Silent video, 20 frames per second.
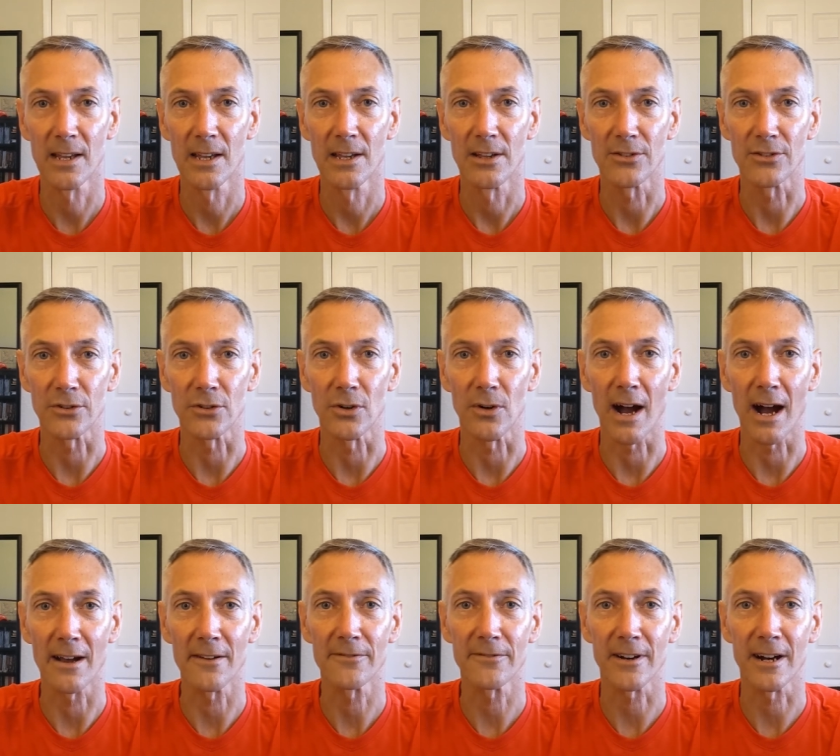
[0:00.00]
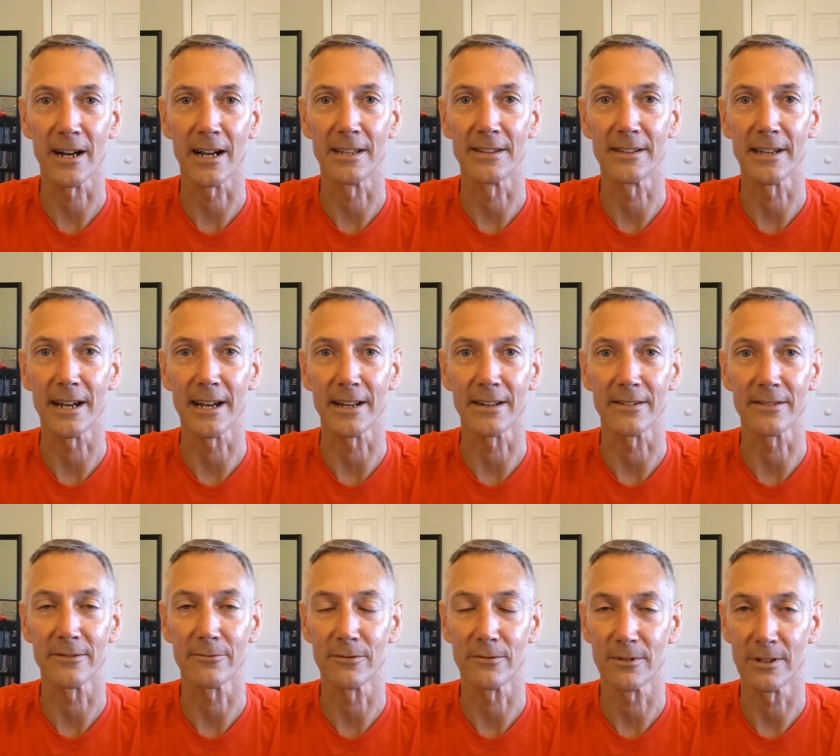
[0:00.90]
So I find that,
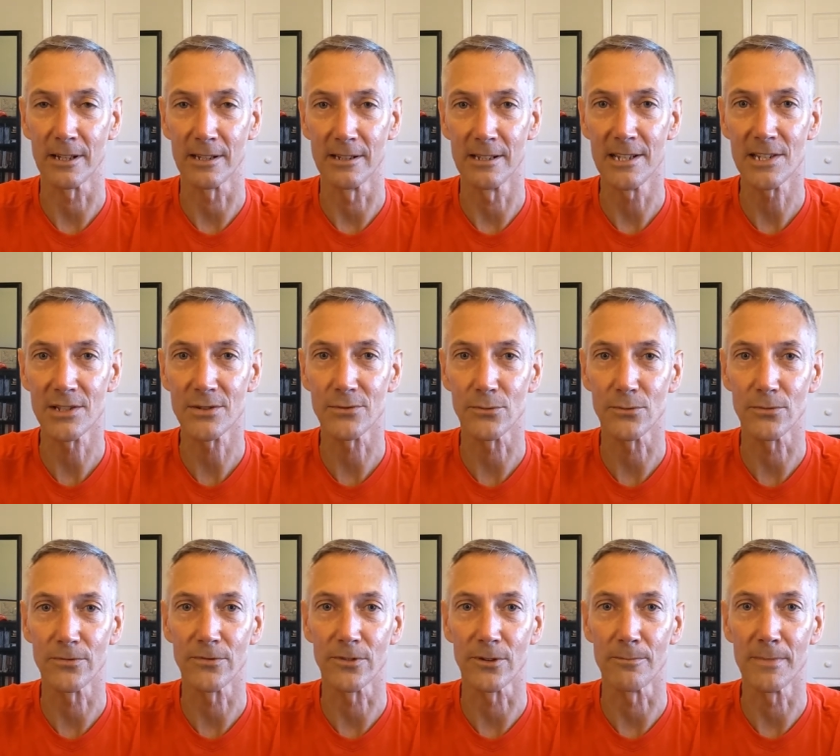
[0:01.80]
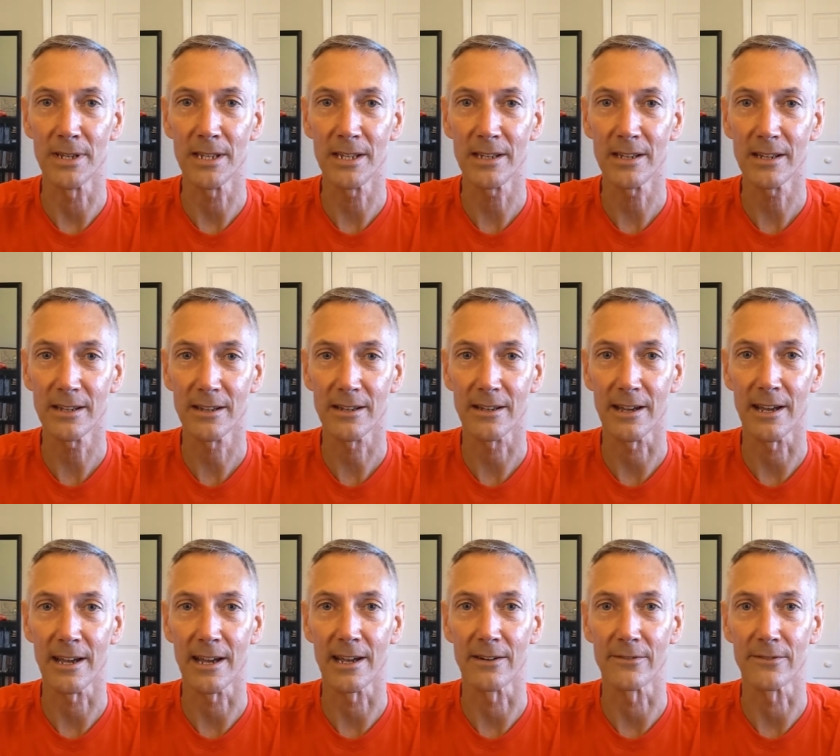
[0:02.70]
at least for me
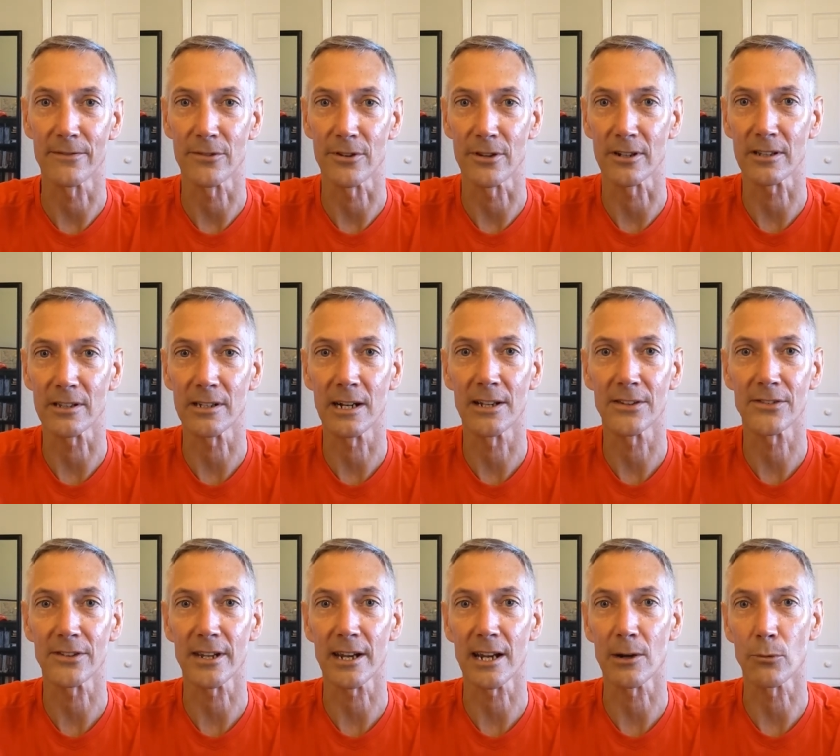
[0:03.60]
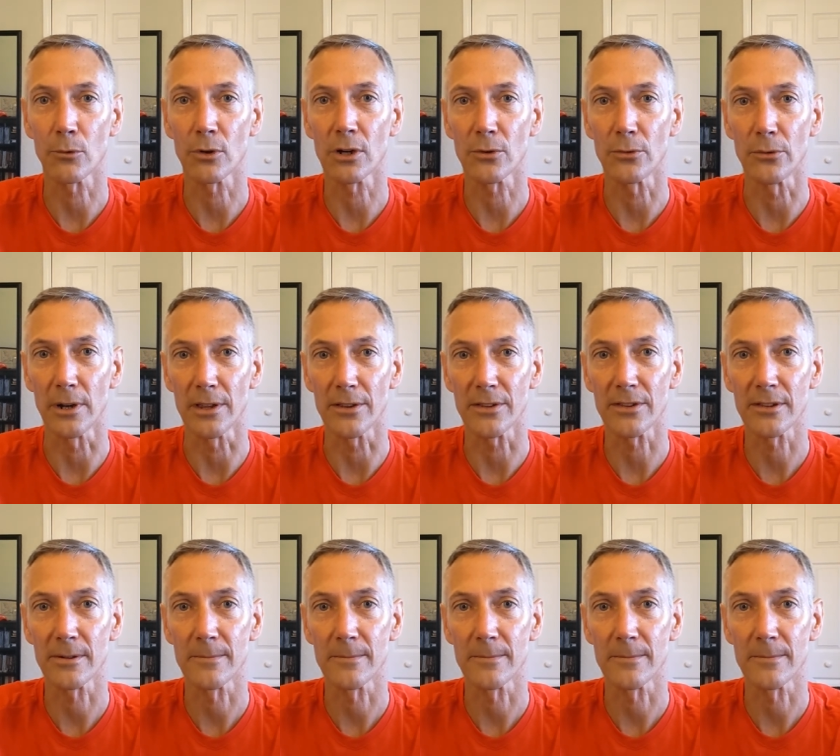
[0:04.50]
and for the clients that I work with,